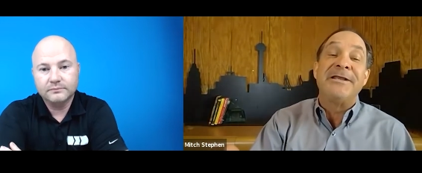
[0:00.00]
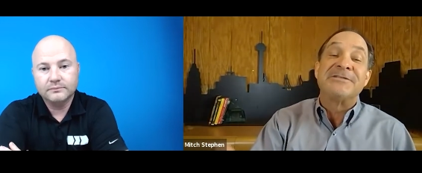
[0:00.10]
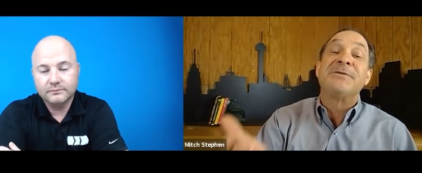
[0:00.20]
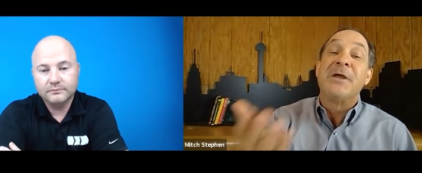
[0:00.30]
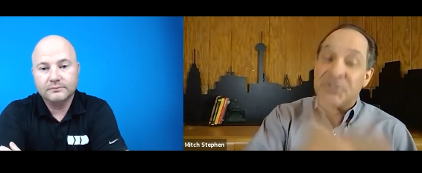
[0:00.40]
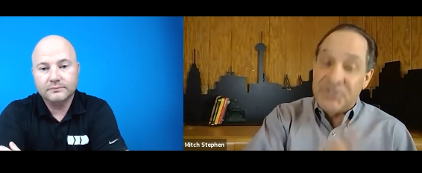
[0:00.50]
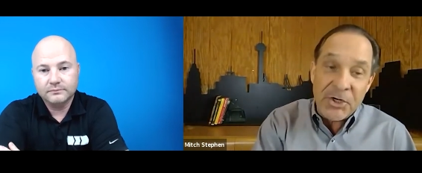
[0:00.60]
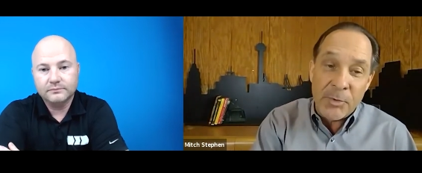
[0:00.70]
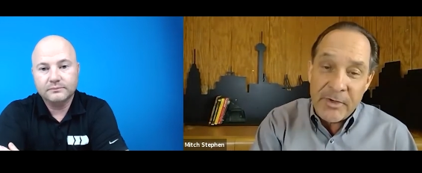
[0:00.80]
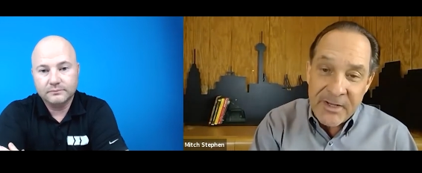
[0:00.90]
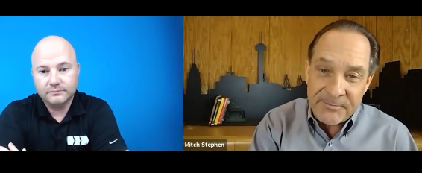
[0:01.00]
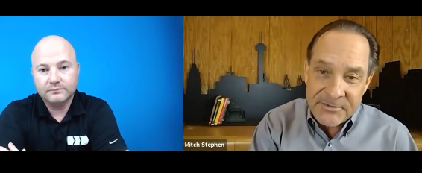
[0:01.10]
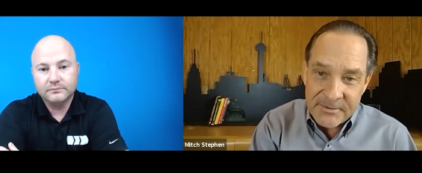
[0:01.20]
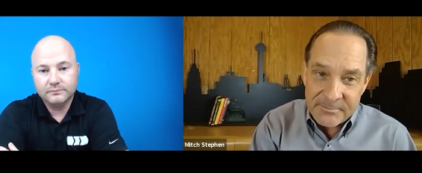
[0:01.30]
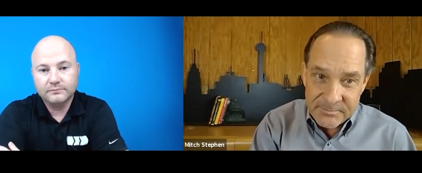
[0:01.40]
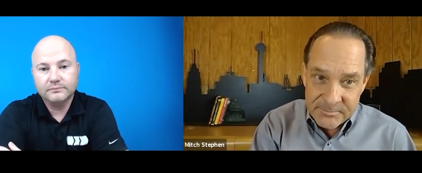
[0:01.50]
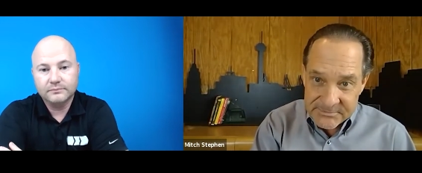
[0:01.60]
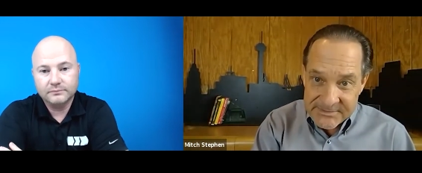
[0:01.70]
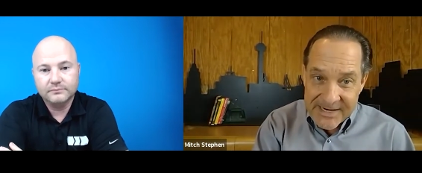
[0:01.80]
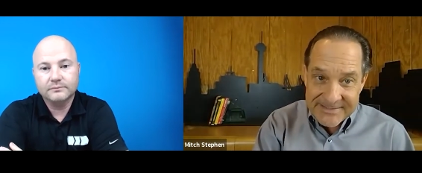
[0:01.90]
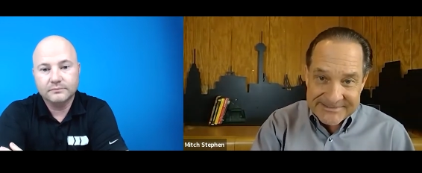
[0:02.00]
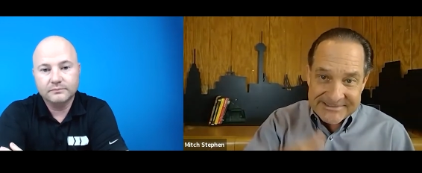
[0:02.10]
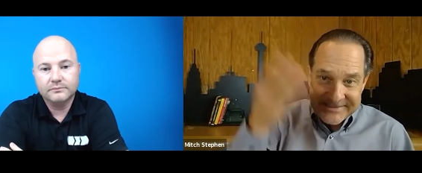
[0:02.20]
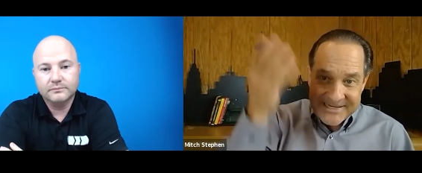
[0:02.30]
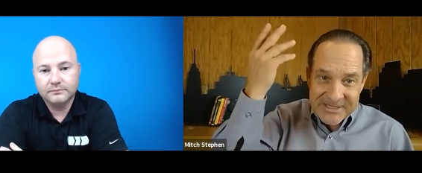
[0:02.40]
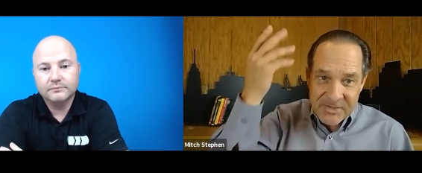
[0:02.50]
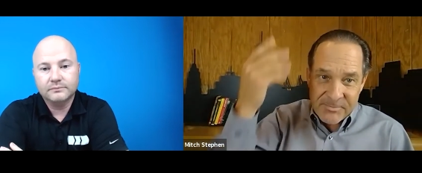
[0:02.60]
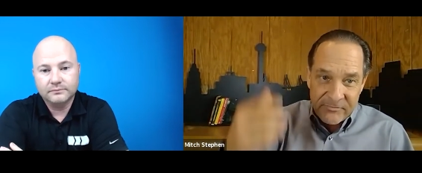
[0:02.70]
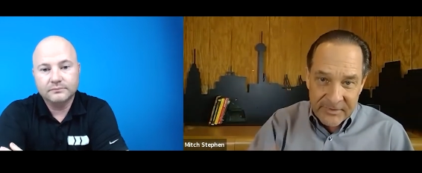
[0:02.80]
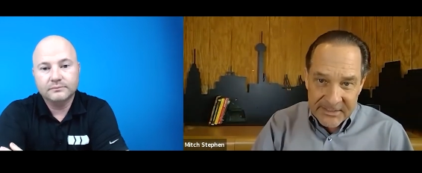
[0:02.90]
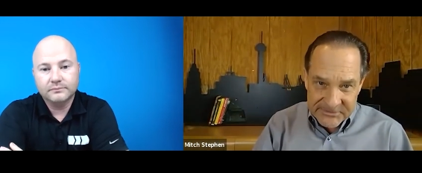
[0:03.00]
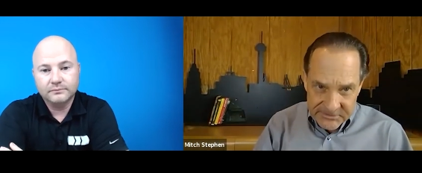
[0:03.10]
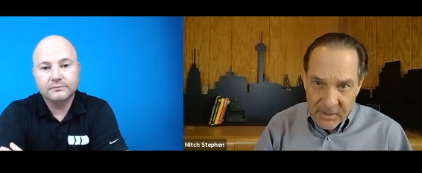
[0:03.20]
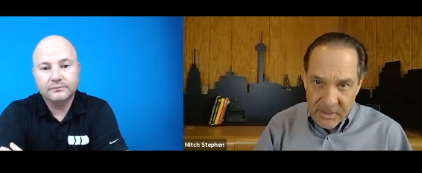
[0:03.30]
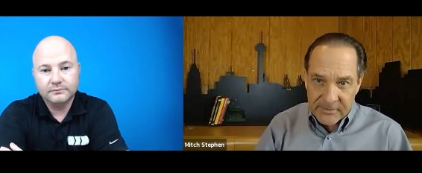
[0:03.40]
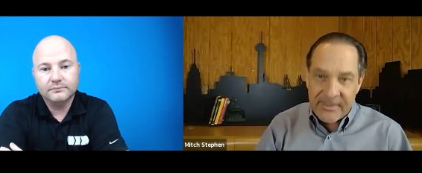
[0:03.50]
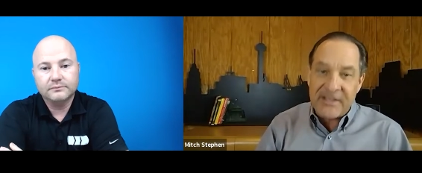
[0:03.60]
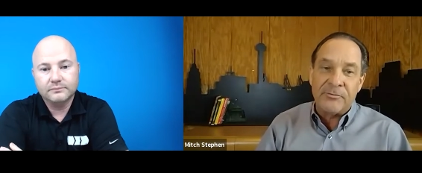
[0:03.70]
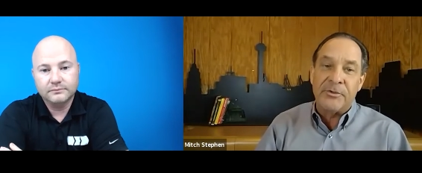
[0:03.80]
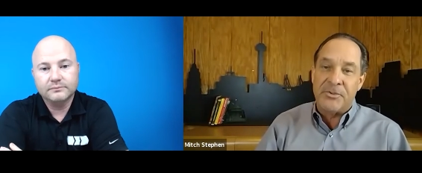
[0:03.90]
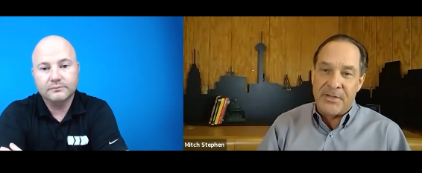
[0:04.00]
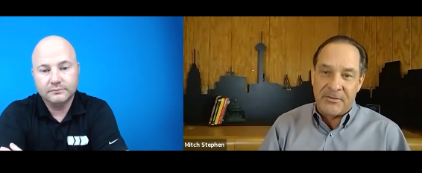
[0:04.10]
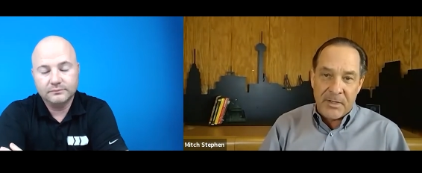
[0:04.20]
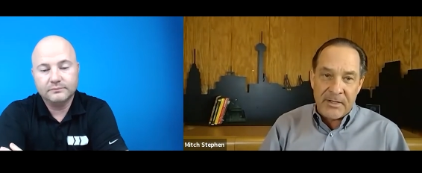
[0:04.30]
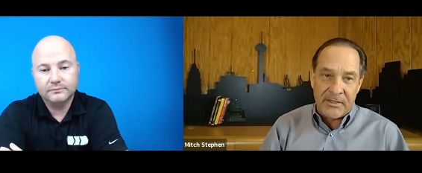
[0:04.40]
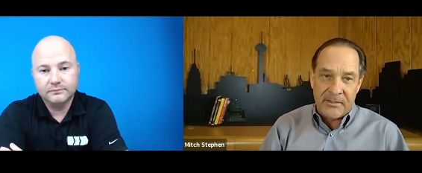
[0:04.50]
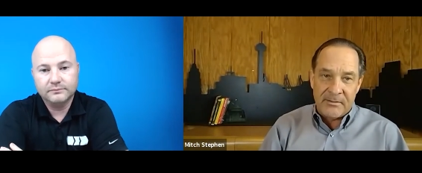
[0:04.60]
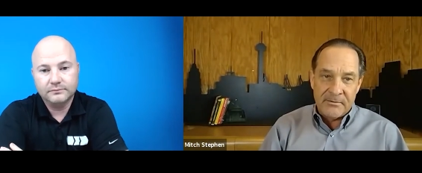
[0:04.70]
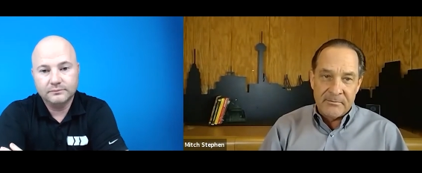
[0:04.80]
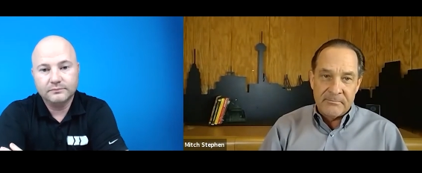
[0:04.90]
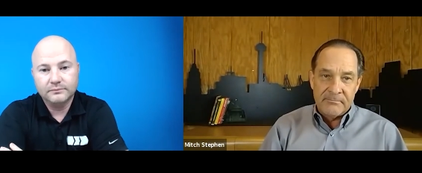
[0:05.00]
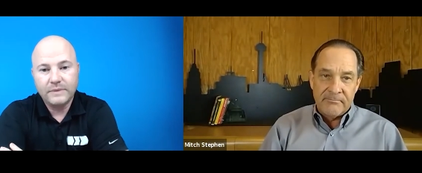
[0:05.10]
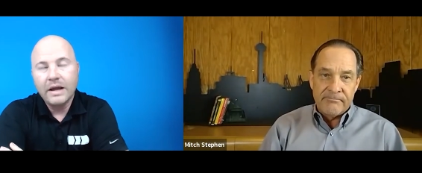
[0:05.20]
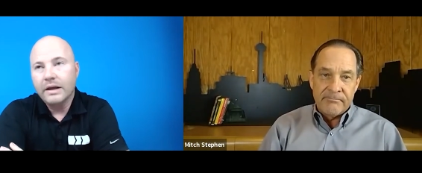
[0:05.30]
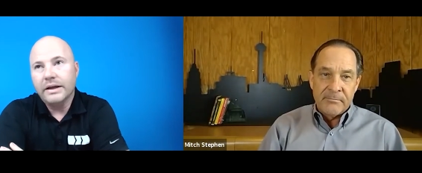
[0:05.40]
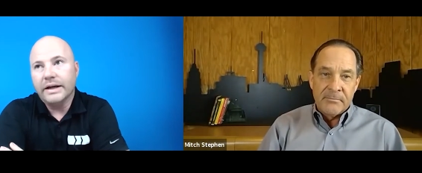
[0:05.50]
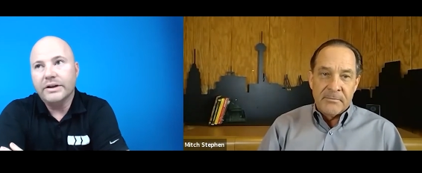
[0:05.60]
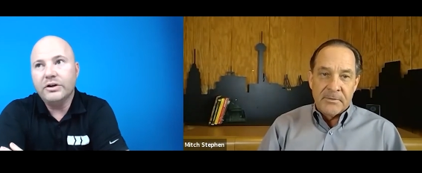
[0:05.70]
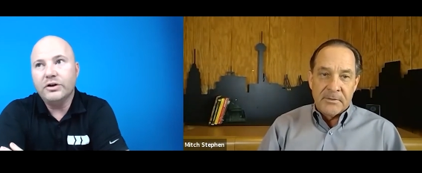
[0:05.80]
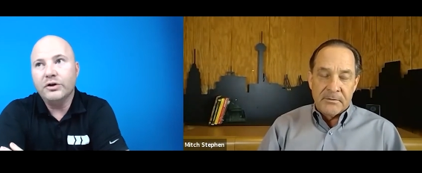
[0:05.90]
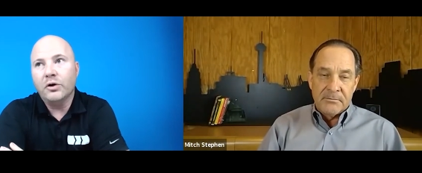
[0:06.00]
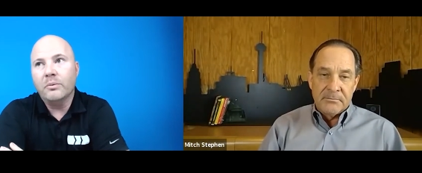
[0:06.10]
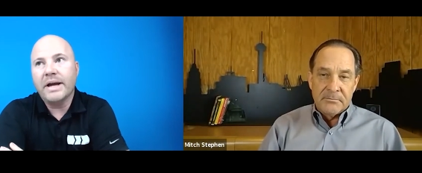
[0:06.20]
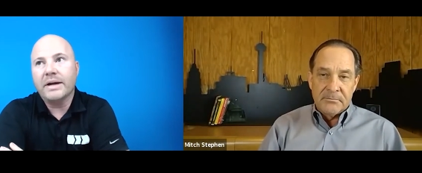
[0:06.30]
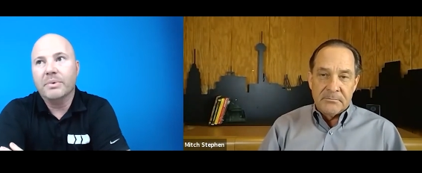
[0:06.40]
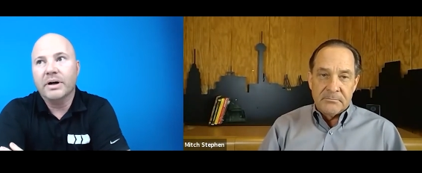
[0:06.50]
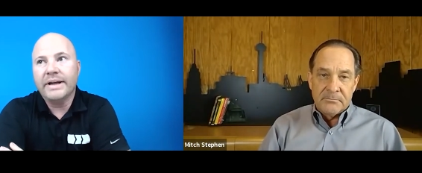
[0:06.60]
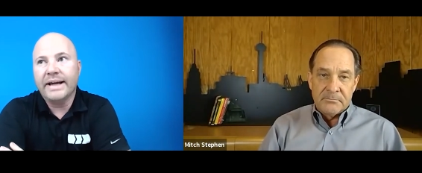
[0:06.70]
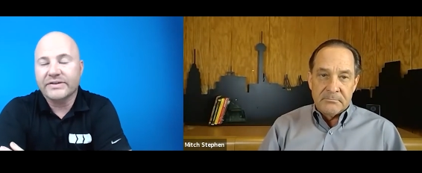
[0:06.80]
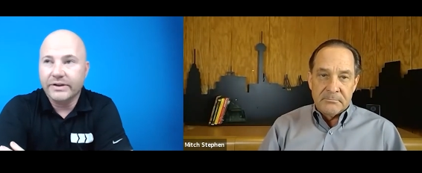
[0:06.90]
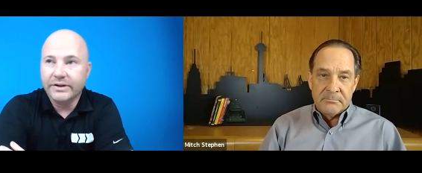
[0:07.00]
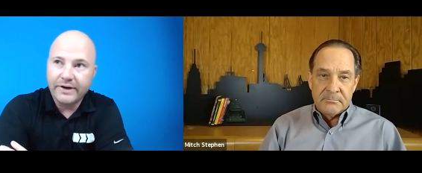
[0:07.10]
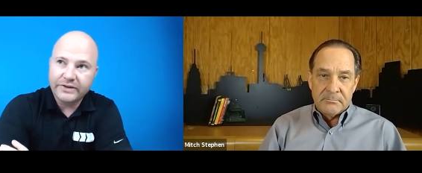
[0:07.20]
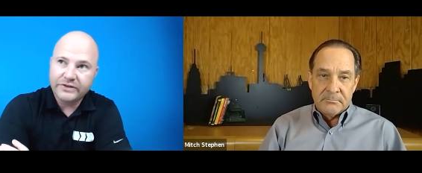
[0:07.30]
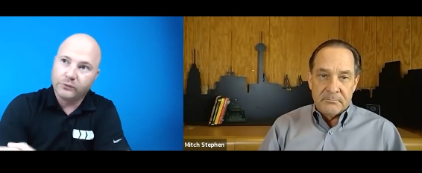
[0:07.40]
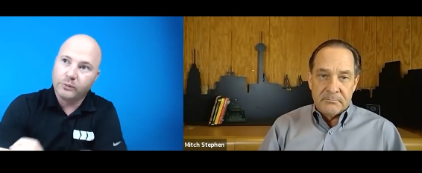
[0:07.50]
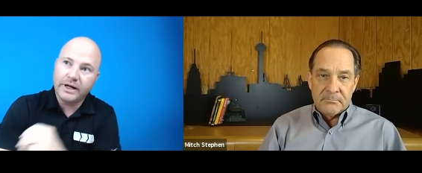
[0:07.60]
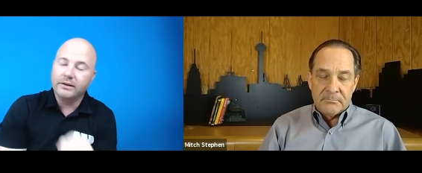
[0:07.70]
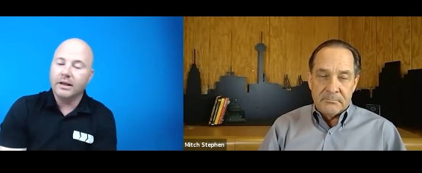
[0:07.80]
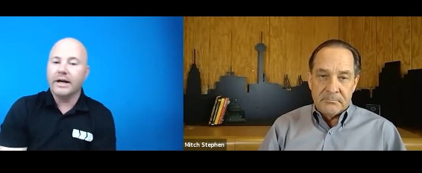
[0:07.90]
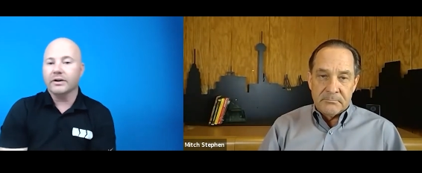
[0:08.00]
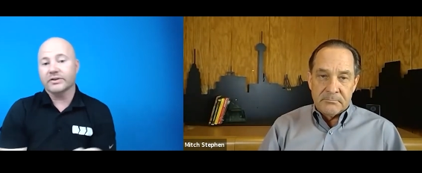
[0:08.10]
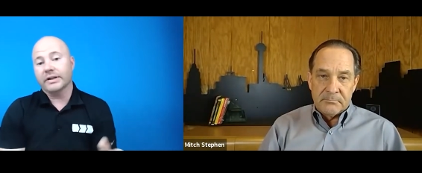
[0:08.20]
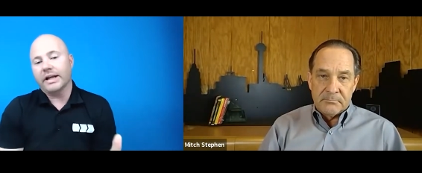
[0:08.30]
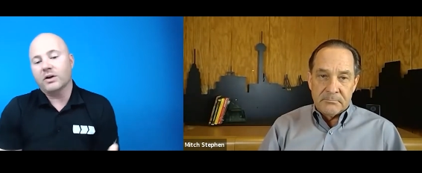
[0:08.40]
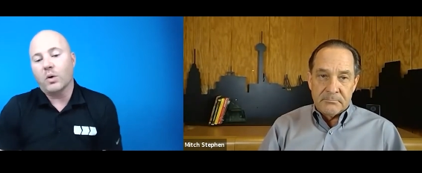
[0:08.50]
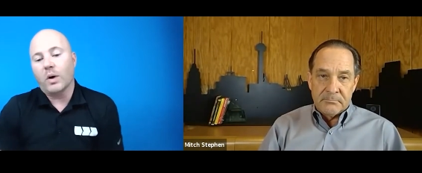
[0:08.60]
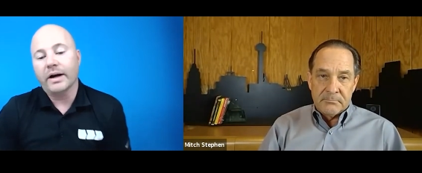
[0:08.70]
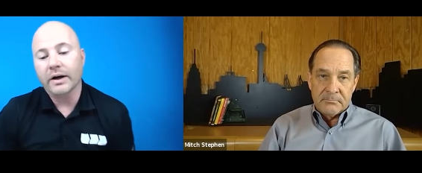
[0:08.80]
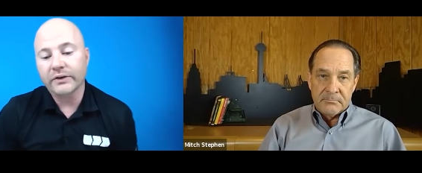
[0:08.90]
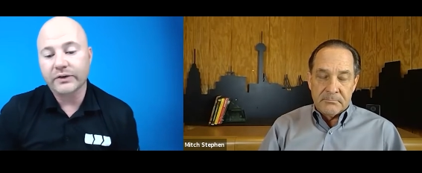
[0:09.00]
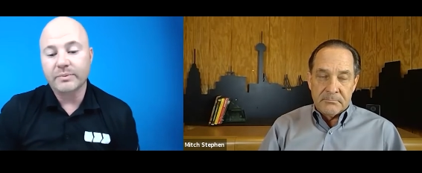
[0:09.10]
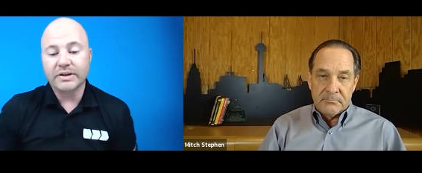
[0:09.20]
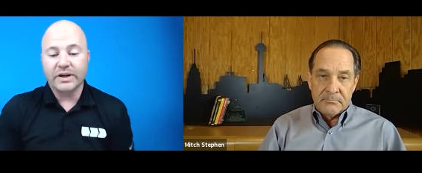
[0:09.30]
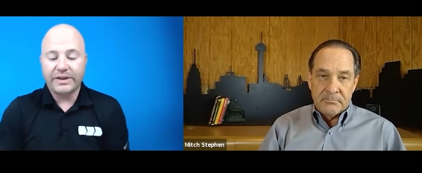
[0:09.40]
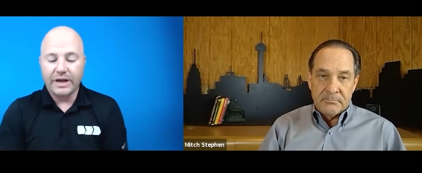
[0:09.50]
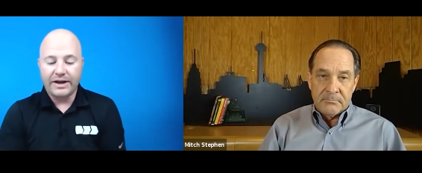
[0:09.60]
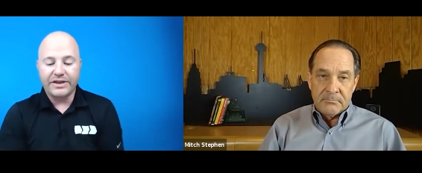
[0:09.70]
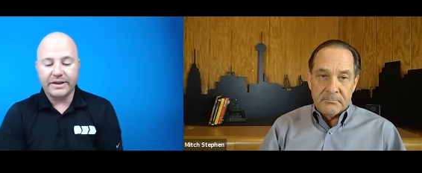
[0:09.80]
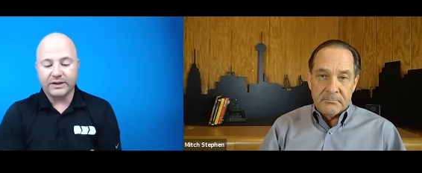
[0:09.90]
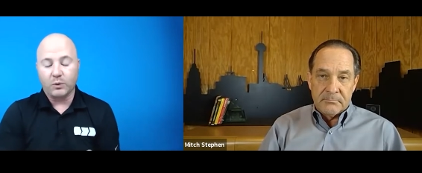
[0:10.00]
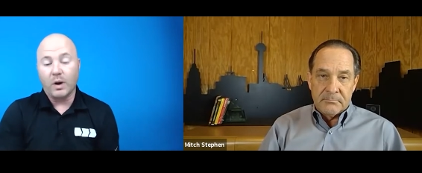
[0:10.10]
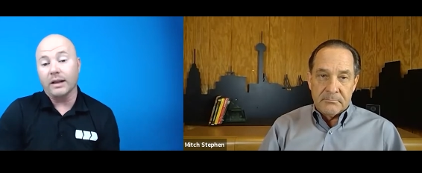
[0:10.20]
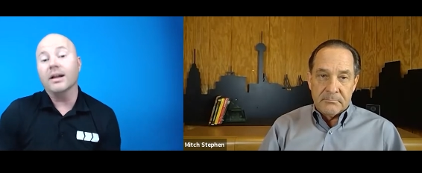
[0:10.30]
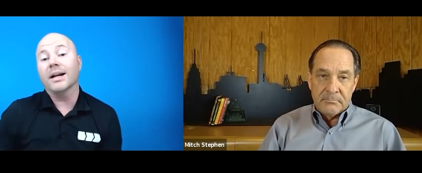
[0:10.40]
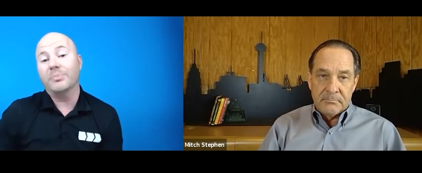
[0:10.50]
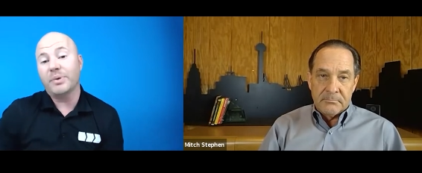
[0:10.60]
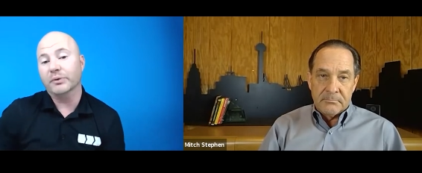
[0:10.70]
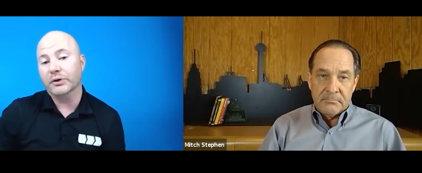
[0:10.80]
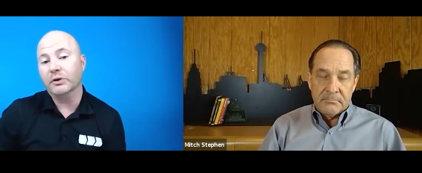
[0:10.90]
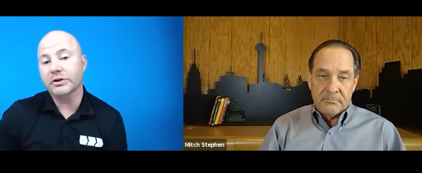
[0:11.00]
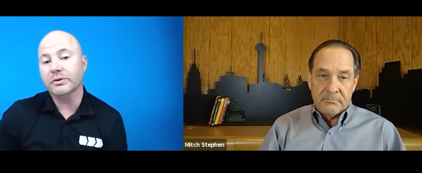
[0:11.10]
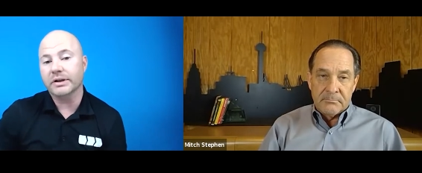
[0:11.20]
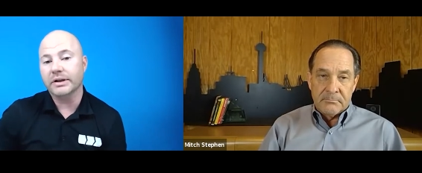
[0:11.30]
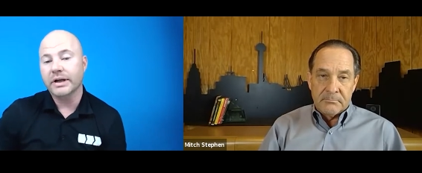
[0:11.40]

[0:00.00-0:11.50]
Speaker 1: is showing up to the guy that says, Yeah, come over, let's talk. That's where you make the money. Yeah, you, you
Speaker 2: don't make money as an investor writing letters. And, and quite honestly, Mitch, I, th- I think that's why a lot of people don't do it.